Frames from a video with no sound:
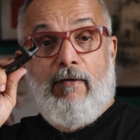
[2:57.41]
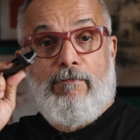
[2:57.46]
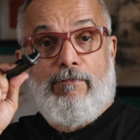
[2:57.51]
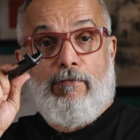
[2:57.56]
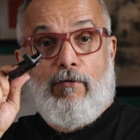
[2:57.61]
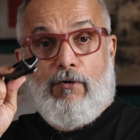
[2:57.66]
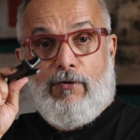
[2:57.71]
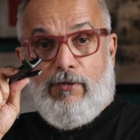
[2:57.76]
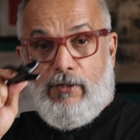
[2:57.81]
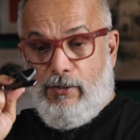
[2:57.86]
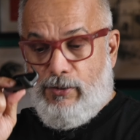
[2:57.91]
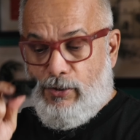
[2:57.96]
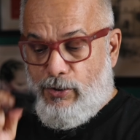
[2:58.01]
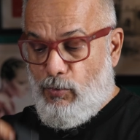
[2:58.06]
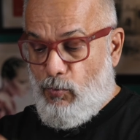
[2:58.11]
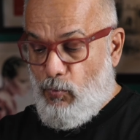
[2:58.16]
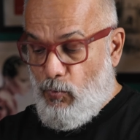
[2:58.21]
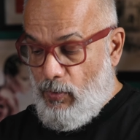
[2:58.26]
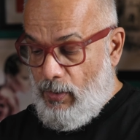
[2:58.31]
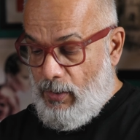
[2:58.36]
for this
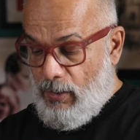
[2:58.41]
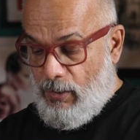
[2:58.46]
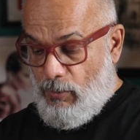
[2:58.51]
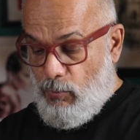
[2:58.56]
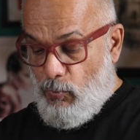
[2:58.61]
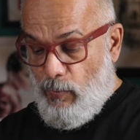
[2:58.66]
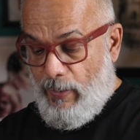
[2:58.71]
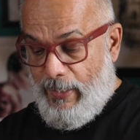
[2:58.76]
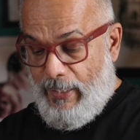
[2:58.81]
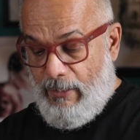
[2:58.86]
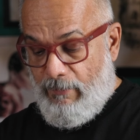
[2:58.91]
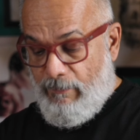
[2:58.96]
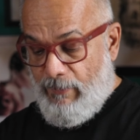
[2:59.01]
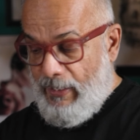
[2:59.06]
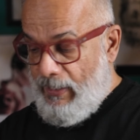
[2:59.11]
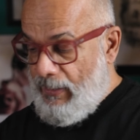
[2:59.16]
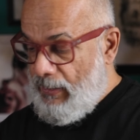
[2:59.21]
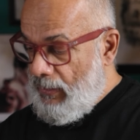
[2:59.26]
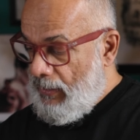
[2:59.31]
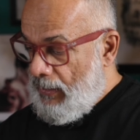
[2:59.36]
to work very
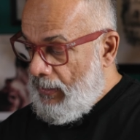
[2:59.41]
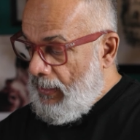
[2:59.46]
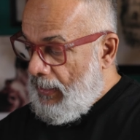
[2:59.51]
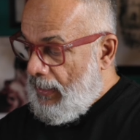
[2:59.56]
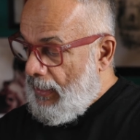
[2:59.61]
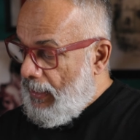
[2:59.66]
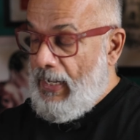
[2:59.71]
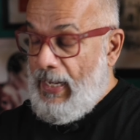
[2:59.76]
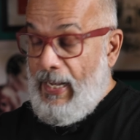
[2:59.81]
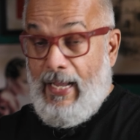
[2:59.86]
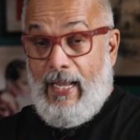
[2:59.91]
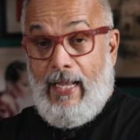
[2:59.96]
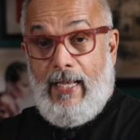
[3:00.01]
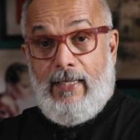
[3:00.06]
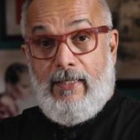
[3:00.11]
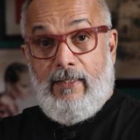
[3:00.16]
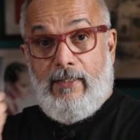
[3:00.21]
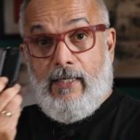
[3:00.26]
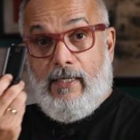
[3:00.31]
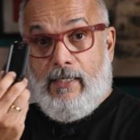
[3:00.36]
well.
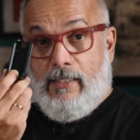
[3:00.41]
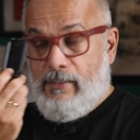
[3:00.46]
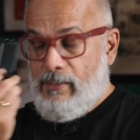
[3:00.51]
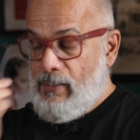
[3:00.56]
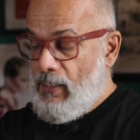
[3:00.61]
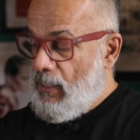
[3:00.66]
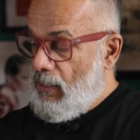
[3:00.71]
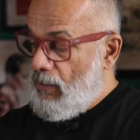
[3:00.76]
And there is